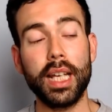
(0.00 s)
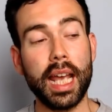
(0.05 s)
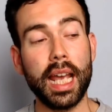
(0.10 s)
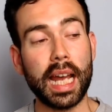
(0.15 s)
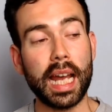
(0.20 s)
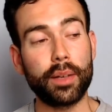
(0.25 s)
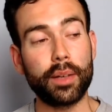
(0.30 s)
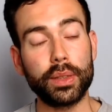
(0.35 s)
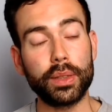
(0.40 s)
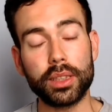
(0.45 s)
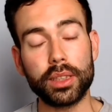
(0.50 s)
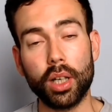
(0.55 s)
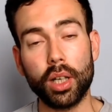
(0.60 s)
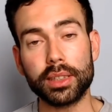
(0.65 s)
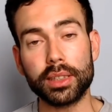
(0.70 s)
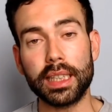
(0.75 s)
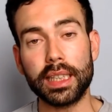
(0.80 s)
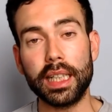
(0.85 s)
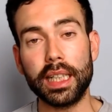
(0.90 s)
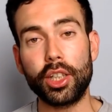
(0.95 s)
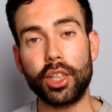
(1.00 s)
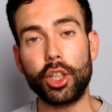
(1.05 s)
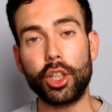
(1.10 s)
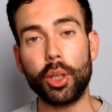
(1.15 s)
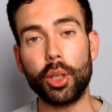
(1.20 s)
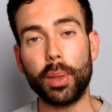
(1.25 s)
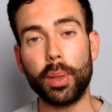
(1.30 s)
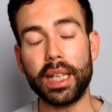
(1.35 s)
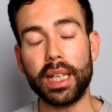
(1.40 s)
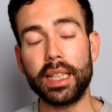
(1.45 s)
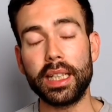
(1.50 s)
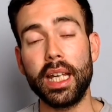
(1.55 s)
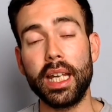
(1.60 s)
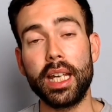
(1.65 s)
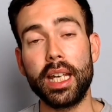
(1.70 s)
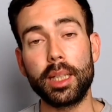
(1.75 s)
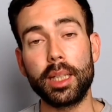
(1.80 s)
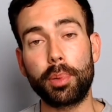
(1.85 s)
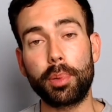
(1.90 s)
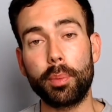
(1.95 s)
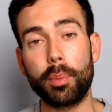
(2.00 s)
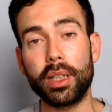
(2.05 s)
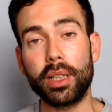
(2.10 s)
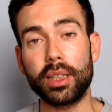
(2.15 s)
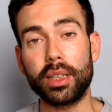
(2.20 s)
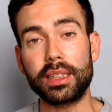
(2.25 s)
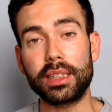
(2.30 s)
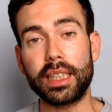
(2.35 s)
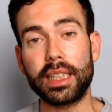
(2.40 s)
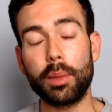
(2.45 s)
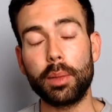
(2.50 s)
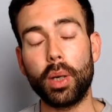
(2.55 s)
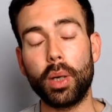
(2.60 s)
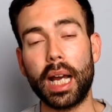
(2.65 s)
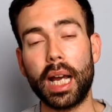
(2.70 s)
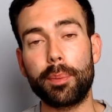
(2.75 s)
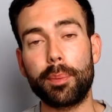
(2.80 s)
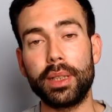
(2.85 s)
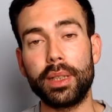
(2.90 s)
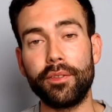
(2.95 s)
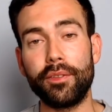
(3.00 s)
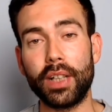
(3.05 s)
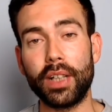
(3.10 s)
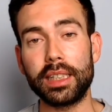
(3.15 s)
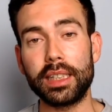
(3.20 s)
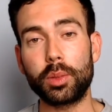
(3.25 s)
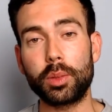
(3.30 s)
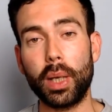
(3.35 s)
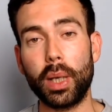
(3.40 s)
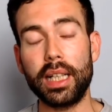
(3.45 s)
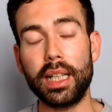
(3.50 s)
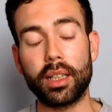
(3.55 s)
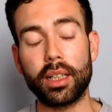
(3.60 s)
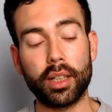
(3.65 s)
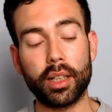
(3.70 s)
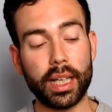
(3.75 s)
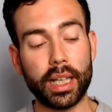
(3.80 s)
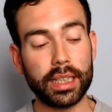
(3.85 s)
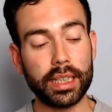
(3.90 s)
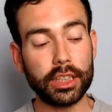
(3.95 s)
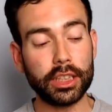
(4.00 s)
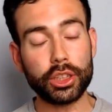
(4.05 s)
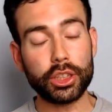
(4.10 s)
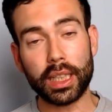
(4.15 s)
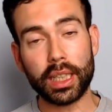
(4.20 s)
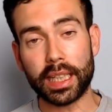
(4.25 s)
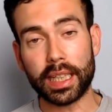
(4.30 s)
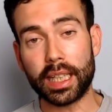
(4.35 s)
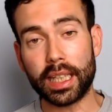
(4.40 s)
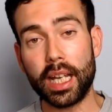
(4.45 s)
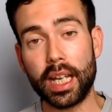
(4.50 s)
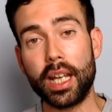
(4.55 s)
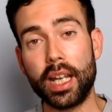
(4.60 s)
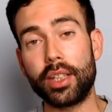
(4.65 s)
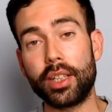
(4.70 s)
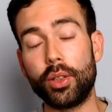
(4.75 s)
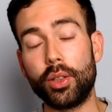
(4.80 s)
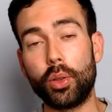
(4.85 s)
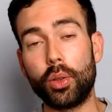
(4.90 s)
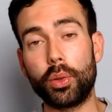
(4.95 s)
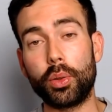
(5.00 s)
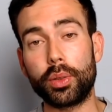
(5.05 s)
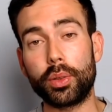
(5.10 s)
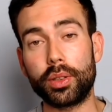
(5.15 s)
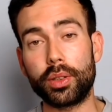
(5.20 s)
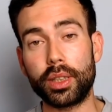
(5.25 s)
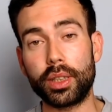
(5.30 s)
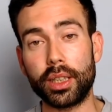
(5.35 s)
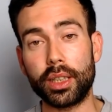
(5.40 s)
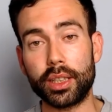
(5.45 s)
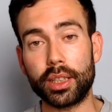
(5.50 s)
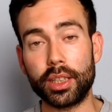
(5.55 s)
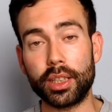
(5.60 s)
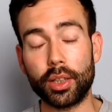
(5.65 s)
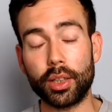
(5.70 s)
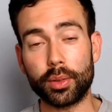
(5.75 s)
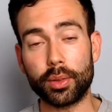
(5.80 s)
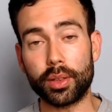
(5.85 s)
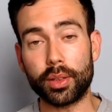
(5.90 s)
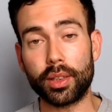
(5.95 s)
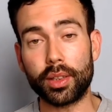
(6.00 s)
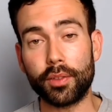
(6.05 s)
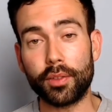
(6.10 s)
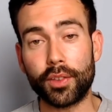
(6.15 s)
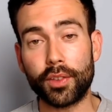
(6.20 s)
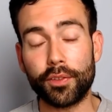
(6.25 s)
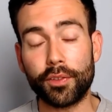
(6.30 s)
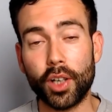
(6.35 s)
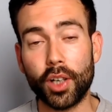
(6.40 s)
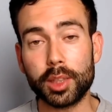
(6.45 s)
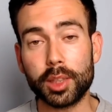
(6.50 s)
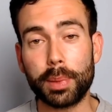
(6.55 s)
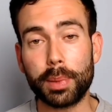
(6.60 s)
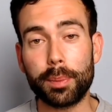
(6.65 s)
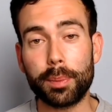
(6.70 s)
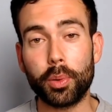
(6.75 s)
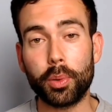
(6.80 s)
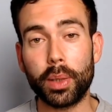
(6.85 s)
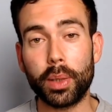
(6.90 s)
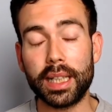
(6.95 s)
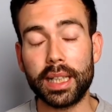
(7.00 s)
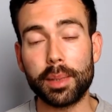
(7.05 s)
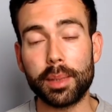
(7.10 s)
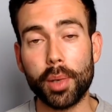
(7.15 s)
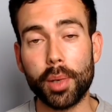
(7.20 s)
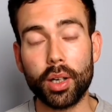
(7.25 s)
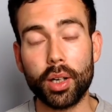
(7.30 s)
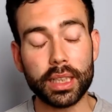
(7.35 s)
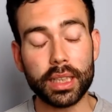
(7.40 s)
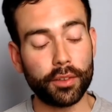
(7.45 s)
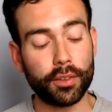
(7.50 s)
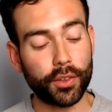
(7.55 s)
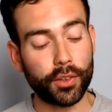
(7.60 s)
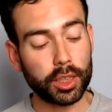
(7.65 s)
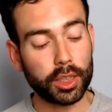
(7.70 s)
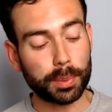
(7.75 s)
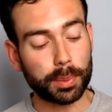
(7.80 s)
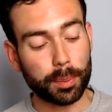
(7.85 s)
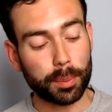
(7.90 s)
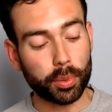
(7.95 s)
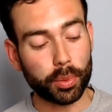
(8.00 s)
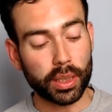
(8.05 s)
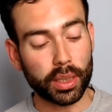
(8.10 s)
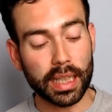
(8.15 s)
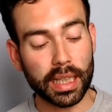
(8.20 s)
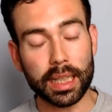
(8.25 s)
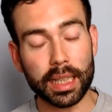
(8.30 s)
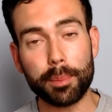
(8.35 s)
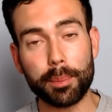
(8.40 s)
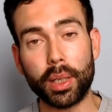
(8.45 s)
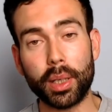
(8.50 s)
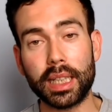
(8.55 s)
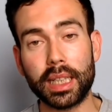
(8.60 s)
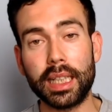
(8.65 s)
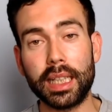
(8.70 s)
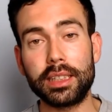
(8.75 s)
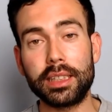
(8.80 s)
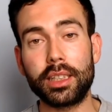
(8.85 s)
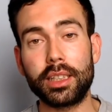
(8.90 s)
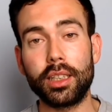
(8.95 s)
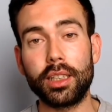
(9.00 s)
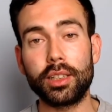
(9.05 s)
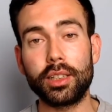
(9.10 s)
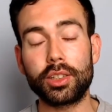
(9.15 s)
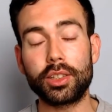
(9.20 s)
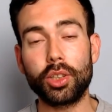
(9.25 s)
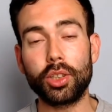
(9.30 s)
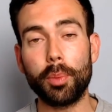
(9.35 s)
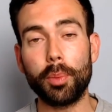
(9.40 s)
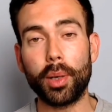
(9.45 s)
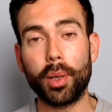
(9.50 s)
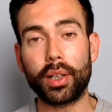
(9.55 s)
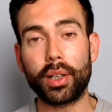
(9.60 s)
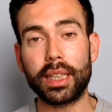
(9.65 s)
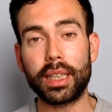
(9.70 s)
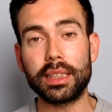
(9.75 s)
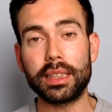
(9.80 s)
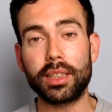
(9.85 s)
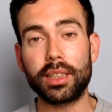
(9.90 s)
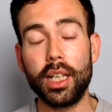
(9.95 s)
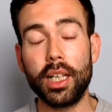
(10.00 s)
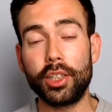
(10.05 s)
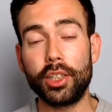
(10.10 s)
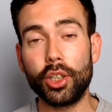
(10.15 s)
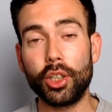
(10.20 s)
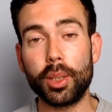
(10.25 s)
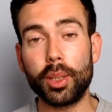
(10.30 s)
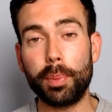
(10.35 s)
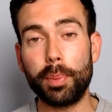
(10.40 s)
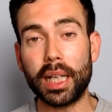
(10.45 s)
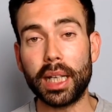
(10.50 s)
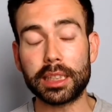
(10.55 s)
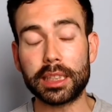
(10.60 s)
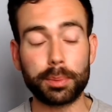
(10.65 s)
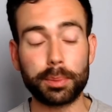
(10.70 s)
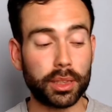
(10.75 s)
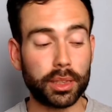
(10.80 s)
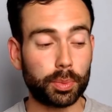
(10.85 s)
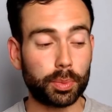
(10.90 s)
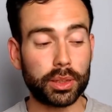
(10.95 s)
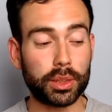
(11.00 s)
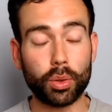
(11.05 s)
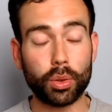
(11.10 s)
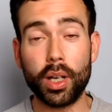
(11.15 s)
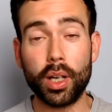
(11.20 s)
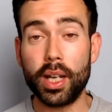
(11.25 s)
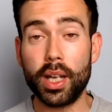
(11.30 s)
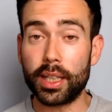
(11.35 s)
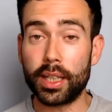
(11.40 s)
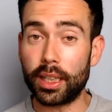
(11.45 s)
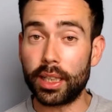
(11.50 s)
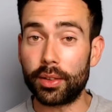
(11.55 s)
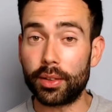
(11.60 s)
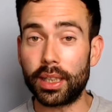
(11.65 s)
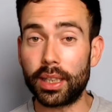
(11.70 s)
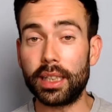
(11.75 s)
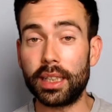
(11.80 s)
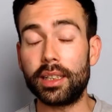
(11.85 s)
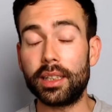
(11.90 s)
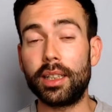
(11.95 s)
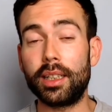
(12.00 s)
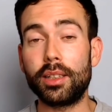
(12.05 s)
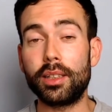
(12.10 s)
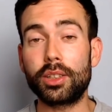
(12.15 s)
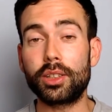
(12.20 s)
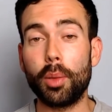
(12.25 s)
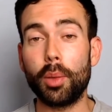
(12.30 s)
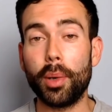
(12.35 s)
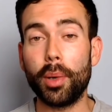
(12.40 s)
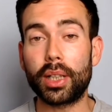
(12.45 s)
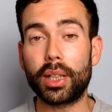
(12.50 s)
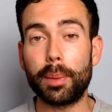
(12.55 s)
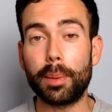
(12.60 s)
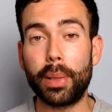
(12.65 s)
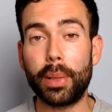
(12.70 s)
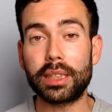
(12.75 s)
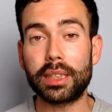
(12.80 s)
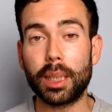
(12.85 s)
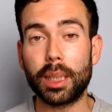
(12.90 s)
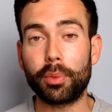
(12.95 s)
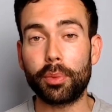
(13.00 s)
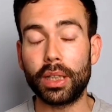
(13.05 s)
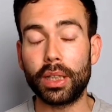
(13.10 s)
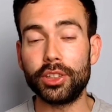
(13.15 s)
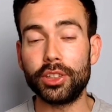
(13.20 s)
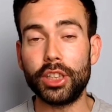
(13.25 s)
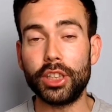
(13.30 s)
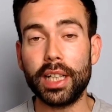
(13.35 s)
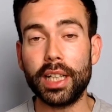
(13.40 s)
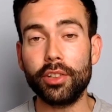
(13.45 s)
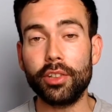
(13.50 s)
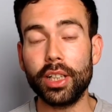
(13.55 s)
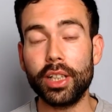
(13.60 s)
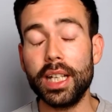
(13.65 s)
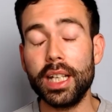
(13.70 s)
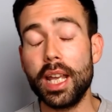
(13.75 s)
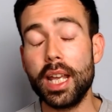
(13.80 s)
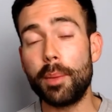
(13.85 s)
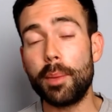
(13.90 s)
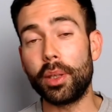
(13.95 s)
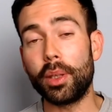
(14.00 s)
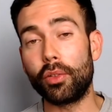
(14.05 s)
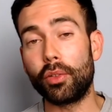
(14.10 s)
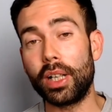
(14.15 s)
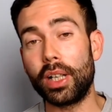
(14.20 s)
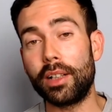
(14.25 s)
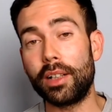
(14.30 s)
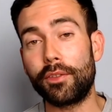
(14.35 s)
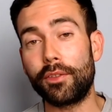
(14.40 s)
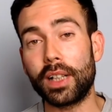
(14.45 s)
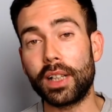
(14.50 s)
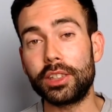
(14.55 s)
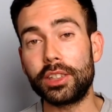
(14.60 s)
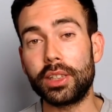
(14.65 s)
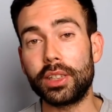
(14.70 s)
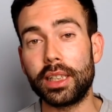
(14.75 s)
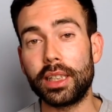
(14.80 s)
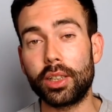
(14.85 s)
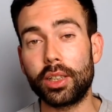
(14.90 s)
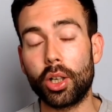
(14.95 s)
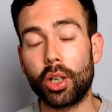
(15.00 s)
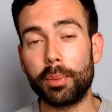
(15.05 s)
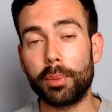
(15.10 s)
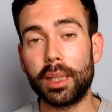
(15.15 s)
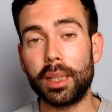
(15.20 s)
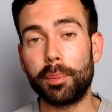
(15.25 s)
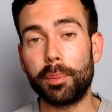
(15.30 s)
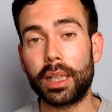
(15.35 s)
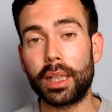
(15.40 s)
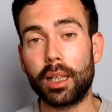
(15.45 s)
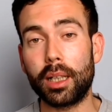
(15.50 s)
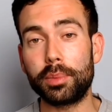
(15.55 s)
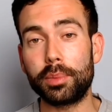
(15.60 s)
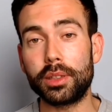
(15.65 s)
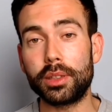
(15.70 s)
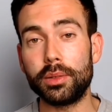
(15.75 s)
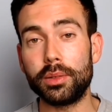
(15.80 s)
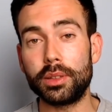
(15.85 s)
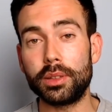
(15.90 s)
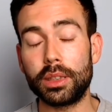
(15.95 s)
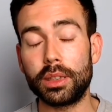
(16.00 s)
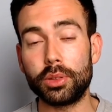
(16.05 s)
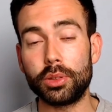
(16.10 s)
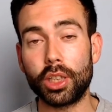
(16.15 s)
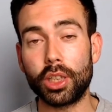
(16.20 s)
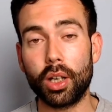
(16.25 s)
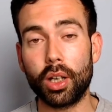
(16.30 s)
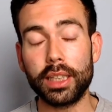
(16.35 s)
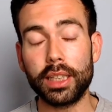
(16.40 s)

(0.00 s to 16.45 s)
And if we start seeing QE, you're probably going to see what happened in Venezuela. Initially, the first people in the market, the first people that get their money into the stock markets do the best, because we saw the stock market picked up around January, but the real inflation in the economy didn't pick up till July.